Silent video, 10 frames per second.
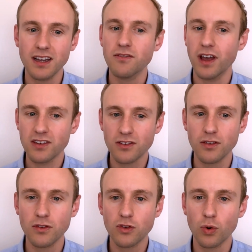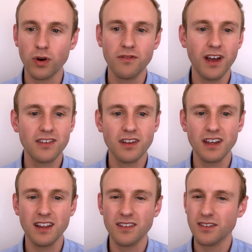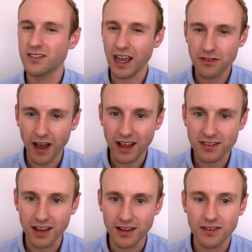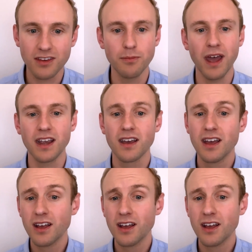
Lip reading: investors who are investing in safe assets that make